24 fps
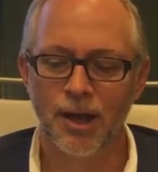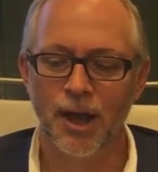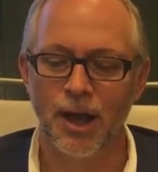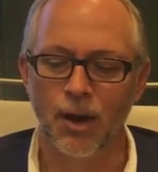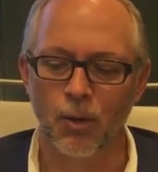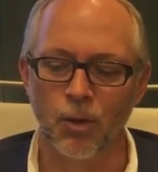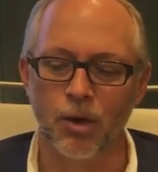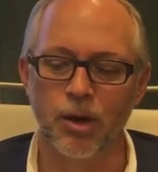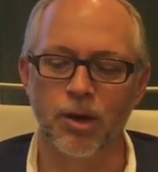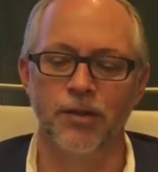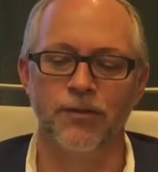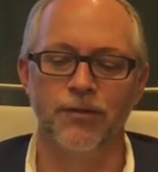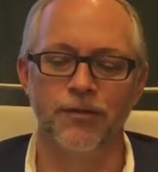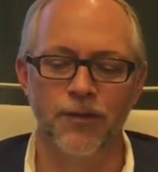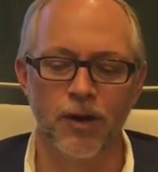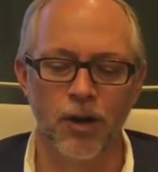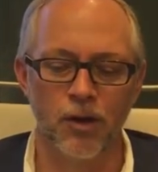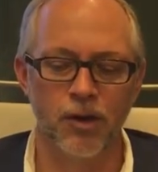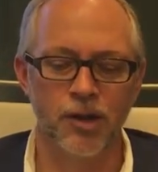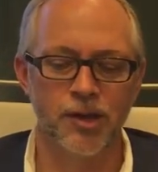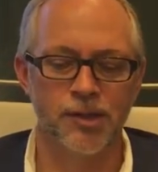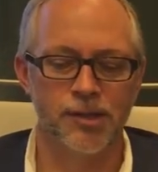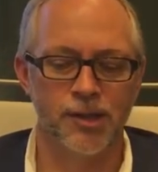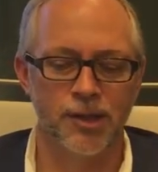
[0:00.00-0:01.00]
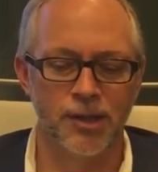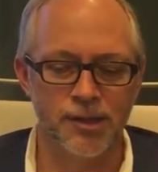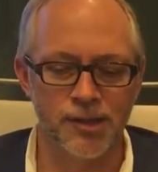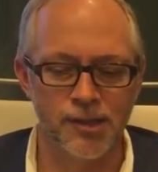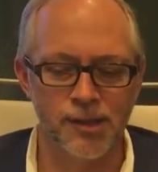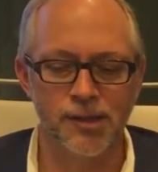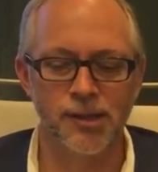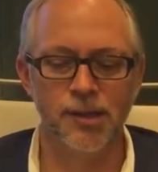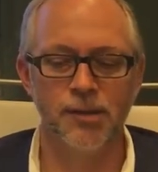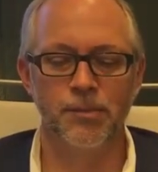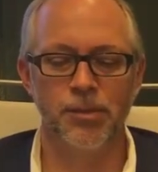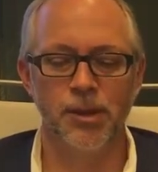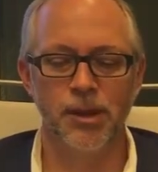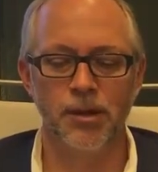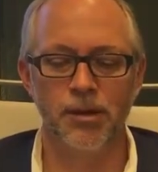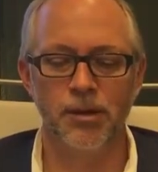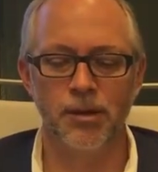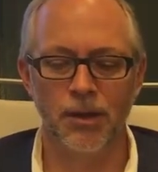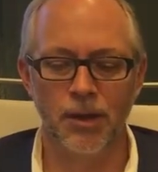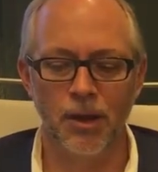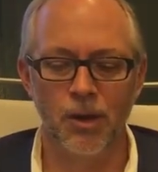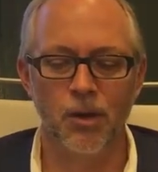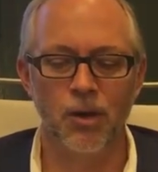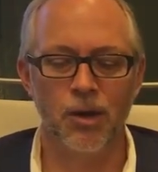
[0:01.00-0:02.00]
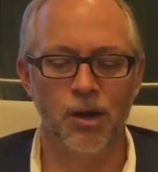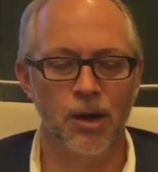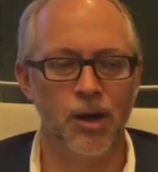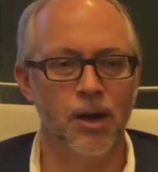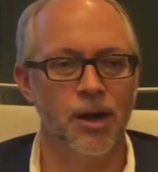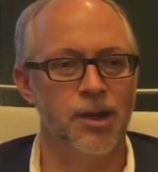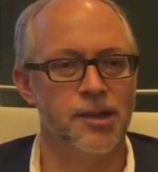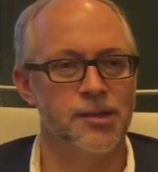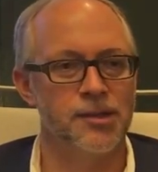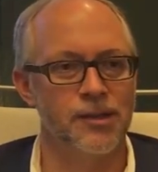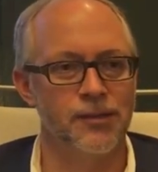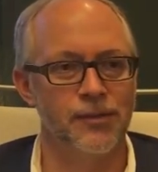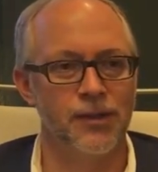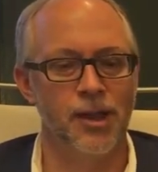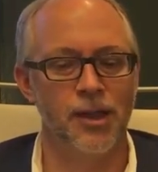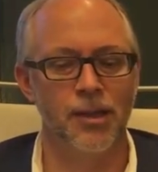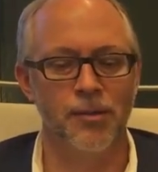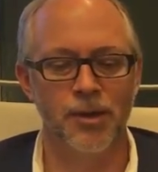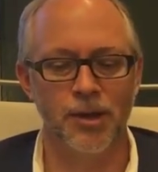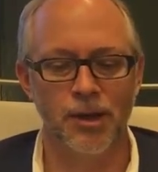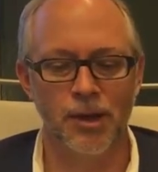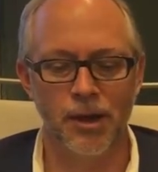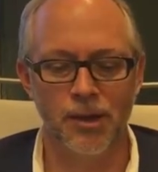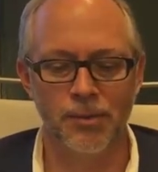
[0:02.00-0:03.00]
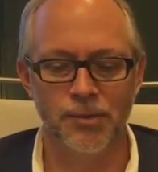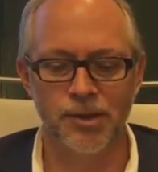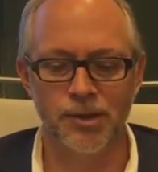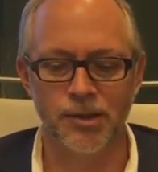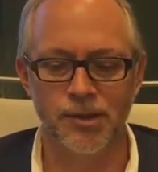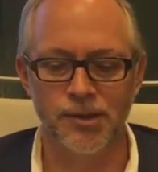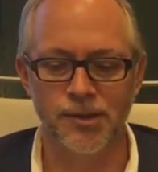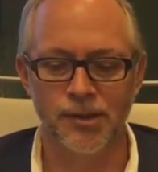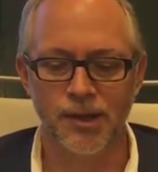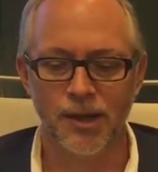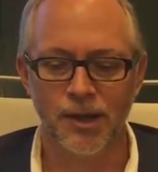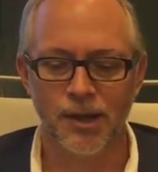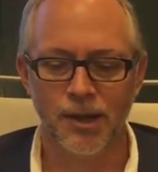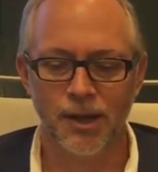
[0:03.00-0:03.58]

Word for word: and we're gonna focus on simpler, lower cost development options